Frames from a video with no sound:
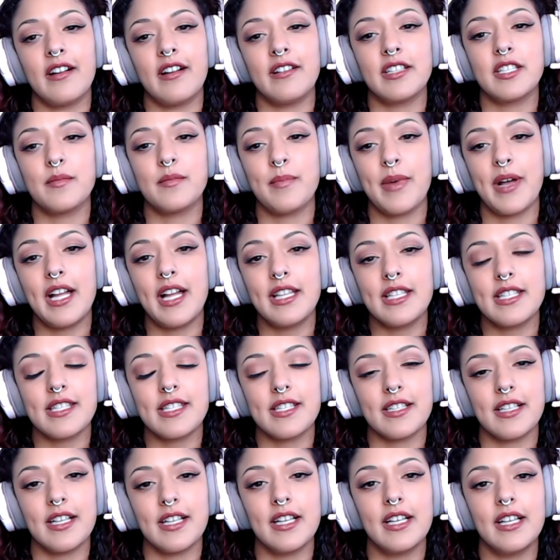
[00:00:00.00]

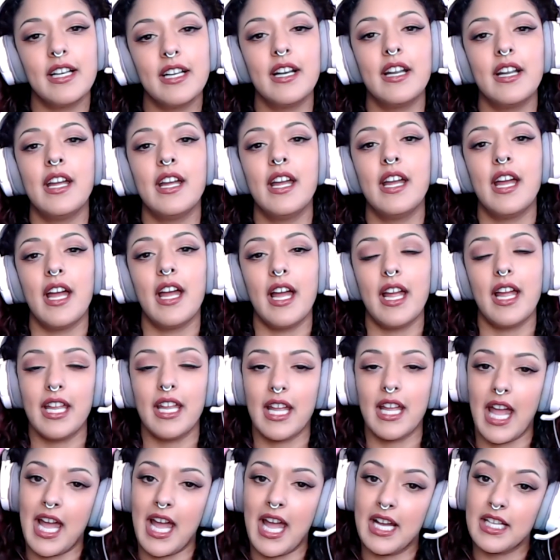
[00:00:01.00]
sponsor,
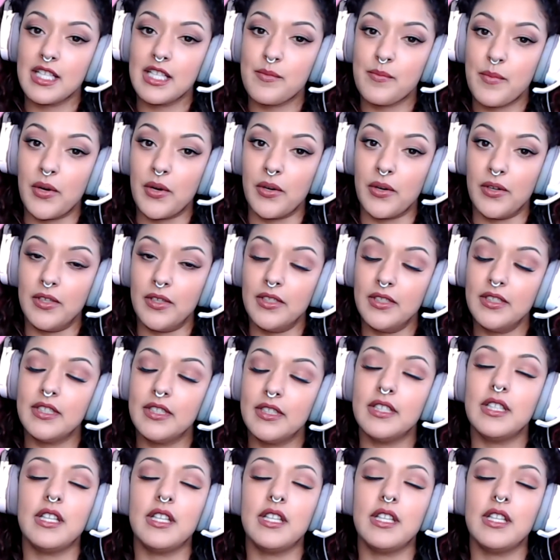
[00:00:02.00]
Xpol.